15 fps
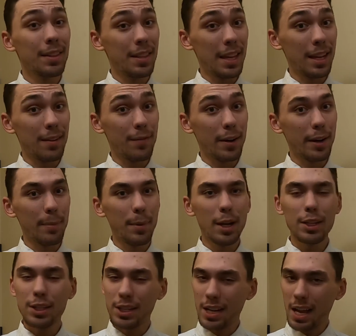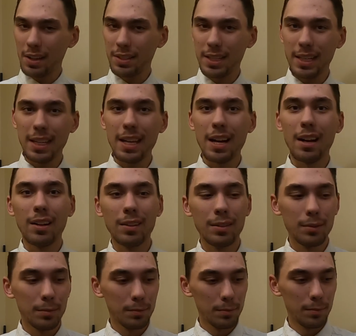Thank you very much, and I'll see y'all.